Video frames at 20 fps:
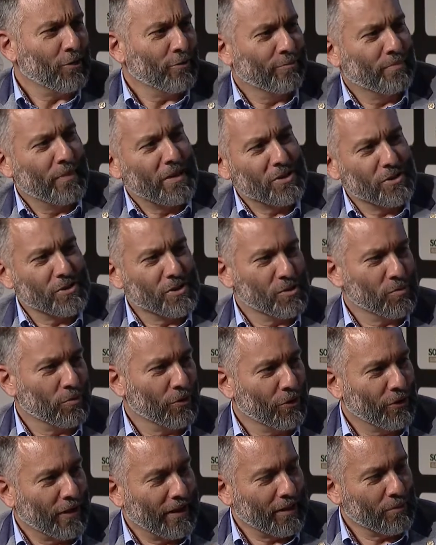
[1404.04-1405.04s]
of messages were
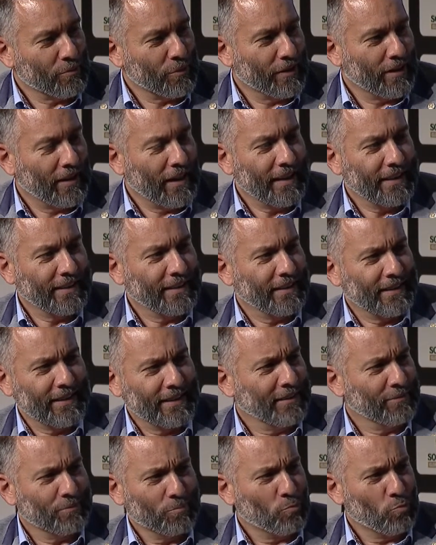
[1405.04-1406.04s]
you getting? Were like,
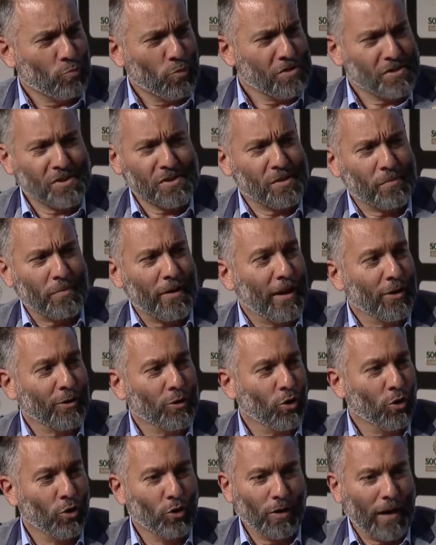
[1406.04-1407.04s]
uh, what's this about?
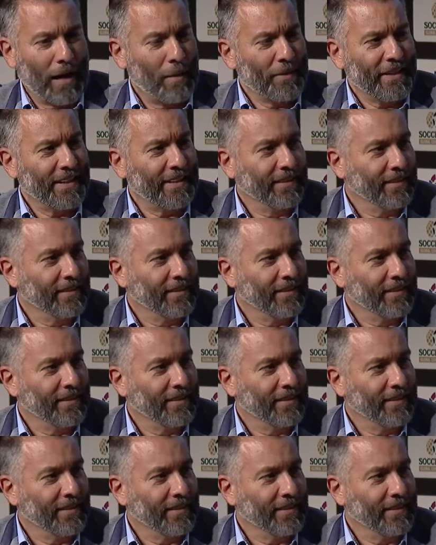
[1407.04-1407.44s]
Or I yeah,